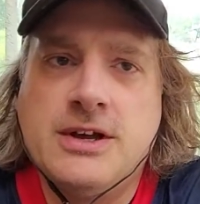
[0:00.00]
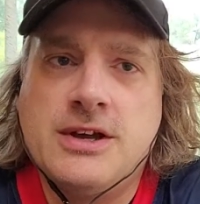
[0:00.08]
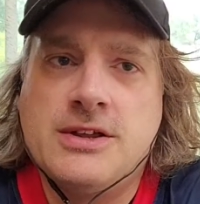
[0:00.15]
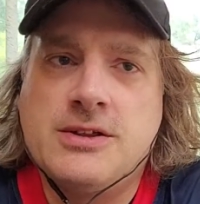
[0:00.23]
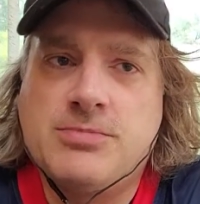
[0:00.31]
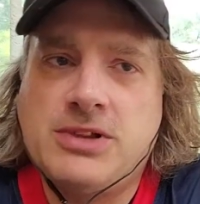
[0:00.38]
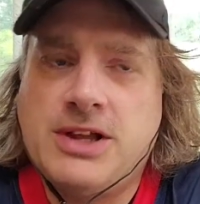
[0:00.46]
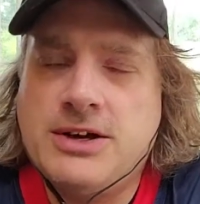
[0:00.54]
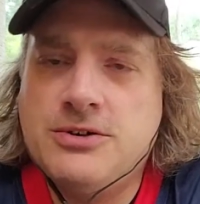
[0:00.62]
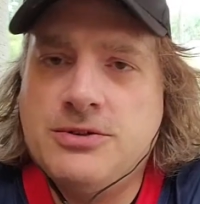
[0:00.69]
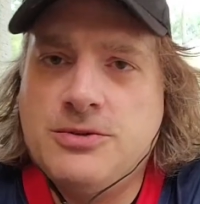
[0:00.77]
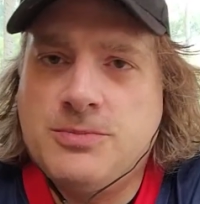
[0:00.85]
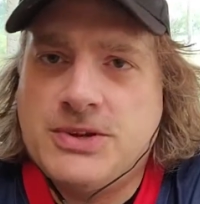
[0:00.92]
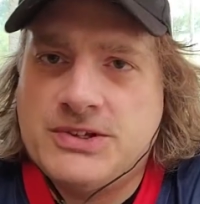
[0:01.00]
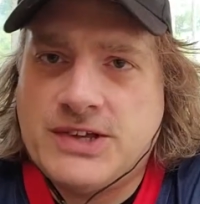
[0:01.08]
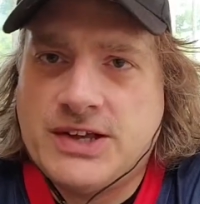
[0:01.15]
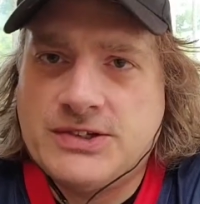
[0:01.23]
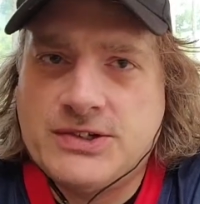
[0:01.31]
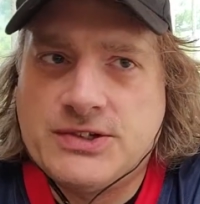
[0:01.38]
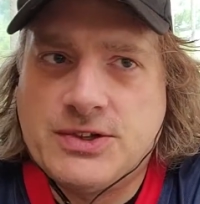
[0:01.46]
The player who
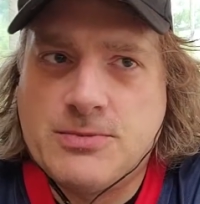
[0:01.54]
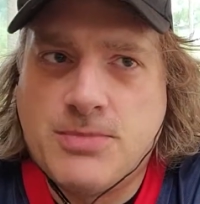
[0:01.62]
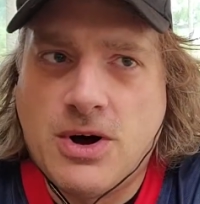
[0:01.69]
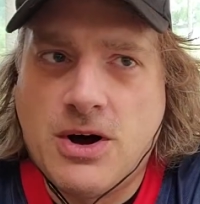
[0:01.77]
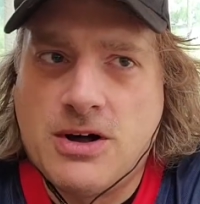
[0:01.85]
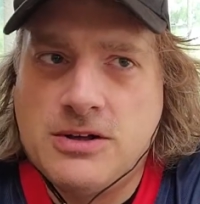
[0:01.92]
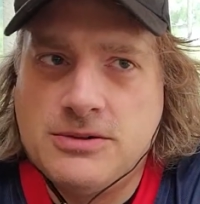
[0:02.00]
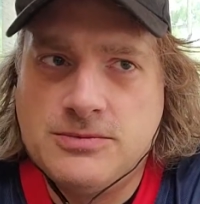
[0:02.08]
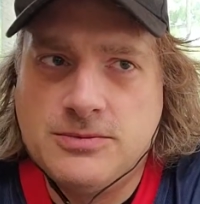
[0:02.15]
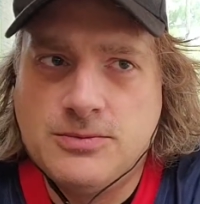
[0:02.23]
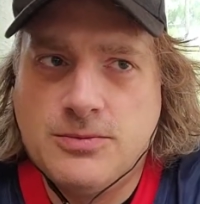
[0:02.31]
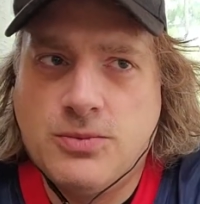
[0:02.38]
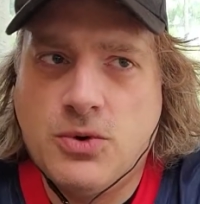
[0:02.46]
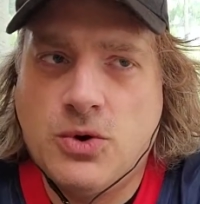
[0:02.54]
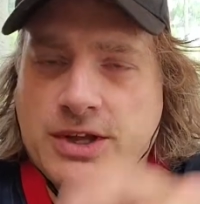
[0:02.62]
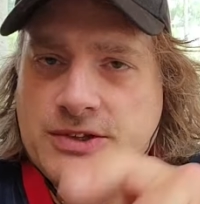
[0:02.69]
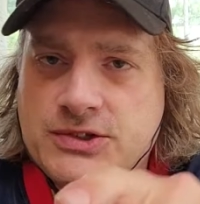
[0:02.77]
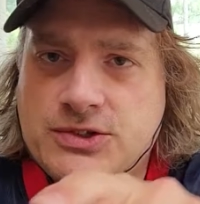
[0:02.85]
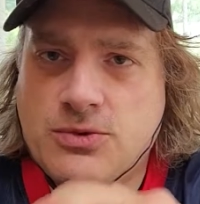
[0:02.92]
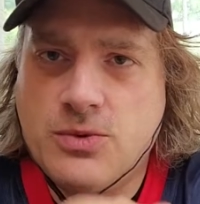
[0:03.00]
possesses the ball
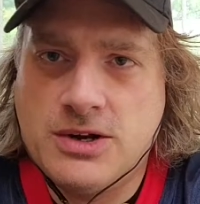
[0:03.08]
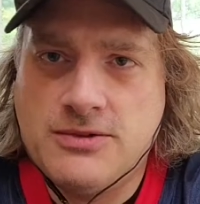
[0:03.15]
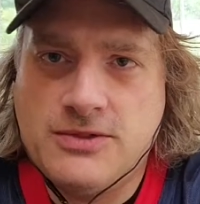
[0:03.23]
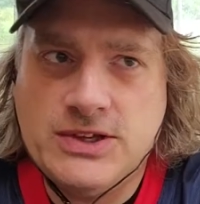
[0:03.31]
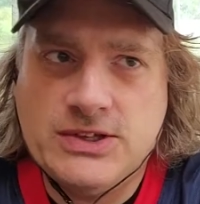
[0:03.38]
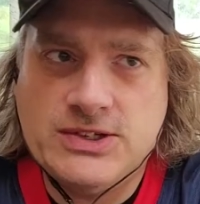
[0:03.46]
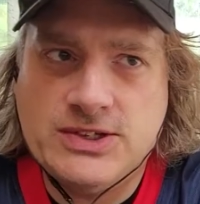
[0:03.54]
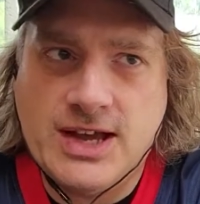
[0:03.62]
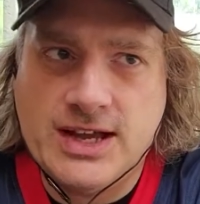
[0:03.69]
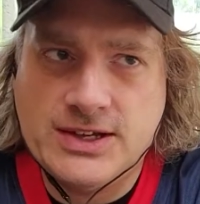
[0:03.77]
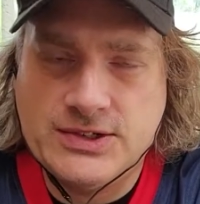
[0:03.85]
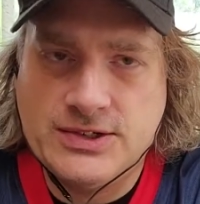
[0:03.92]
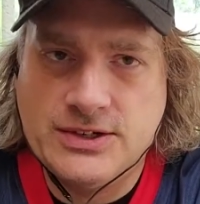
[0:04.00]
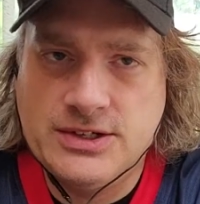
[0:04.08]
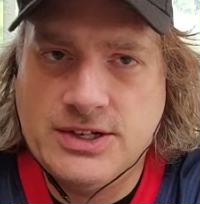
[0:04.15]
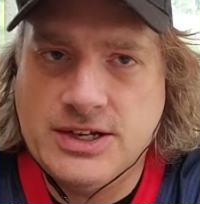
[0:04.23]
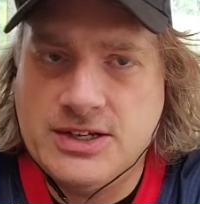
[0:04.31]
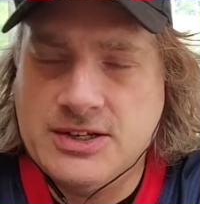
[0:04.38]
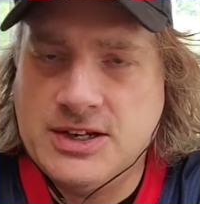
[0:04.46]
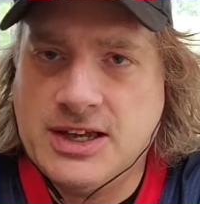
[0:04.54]
points to one of these decks to
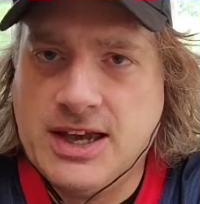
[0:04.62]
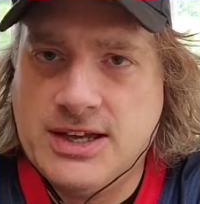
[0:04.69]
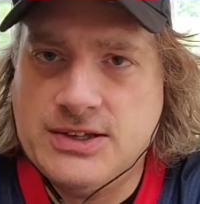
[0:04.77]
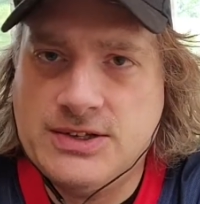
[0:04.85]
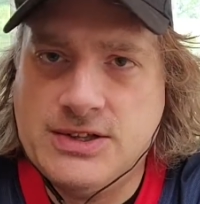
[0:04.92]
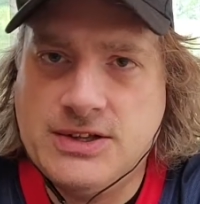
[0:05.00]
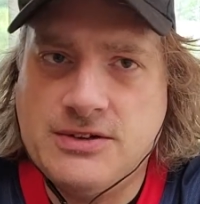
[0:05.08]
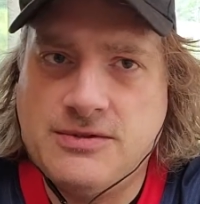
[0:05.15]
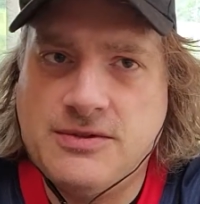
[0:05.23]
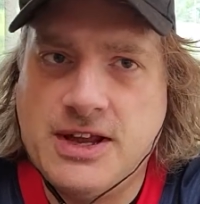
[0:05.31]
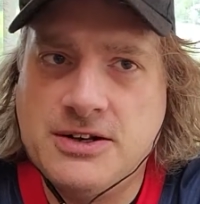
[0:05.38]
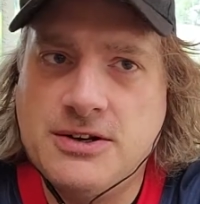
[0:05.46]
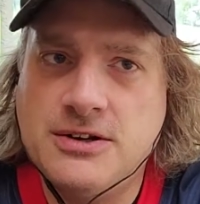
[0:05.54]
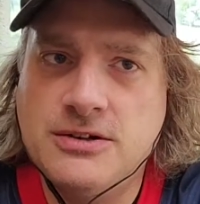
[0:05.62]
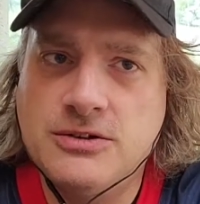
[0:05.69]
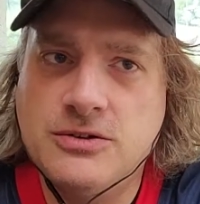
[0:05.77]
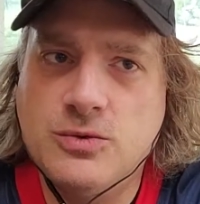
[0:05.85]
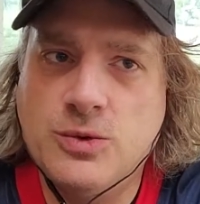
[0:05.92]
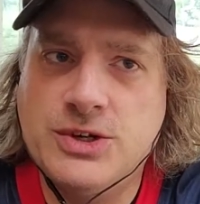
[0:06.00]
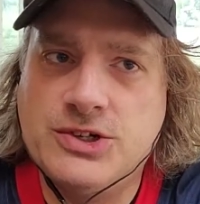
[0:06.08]
indicate to the defender
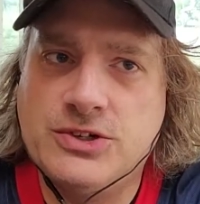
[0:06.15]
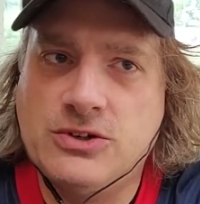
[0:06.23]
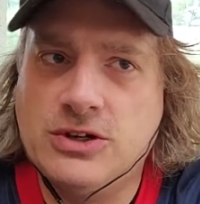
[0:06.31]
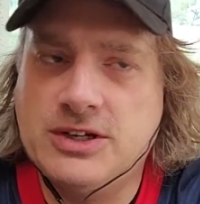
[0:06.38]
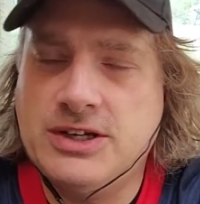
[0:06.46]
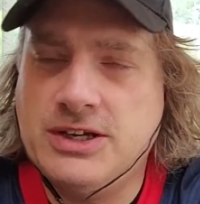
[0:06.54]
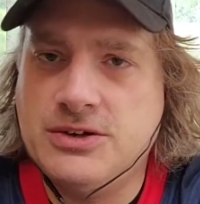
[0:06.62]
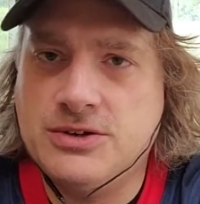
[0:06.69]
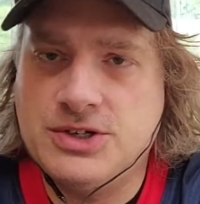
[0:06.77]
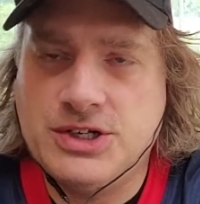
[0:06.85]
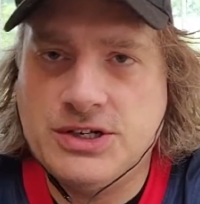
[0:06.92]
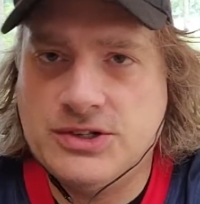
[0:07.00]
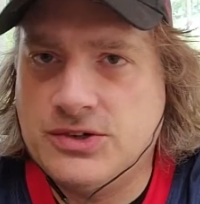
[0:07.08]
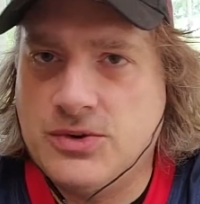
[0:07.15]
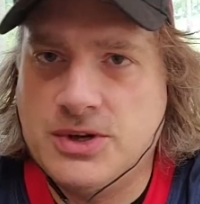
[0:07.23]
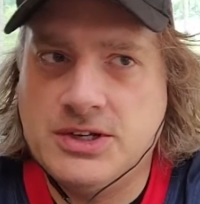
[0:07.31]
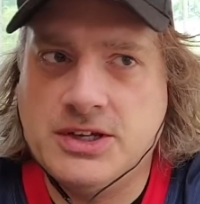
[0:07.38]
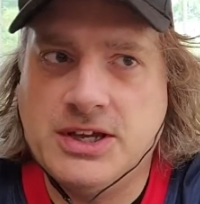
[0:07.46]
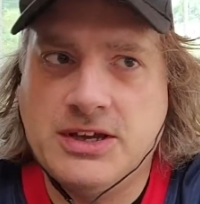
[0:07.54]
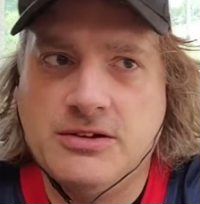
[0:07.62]
which look he or she is going
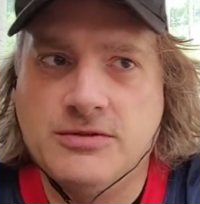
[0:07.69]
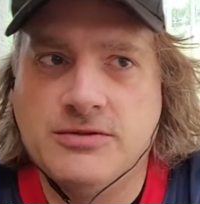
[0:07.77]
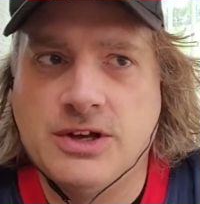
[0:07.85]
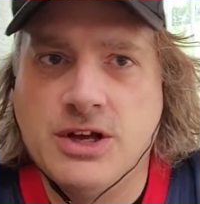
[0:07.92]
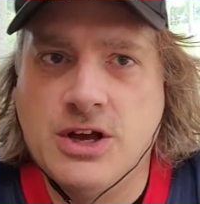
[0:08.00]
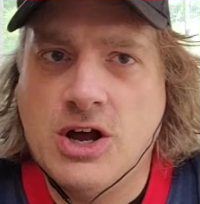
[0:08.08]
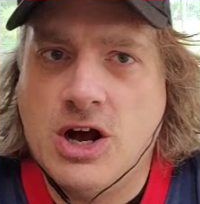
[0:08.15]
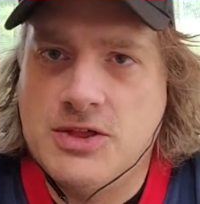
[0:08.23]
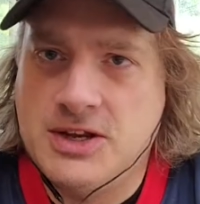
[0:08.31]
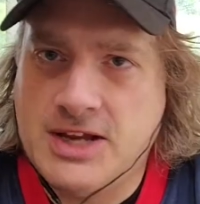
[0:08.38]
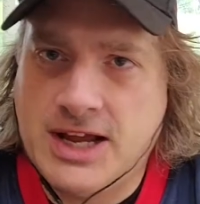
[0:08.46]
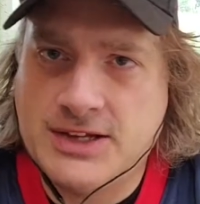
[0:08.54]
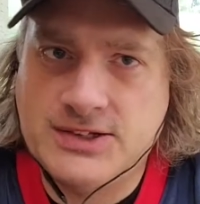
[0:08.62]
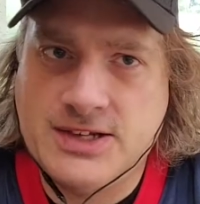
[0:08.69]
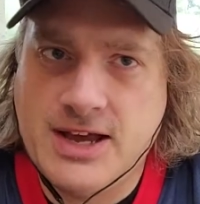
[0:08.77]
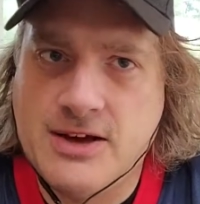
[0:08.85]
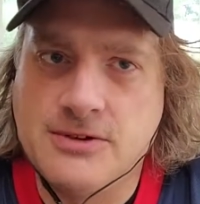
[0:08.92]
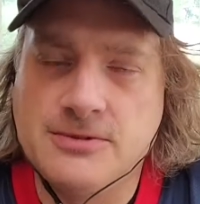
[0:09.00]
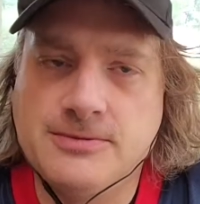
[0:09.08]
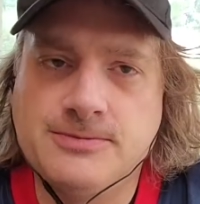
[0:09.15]
to give on the next
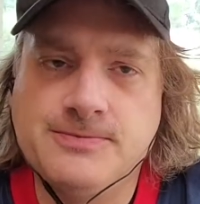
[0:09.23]
down.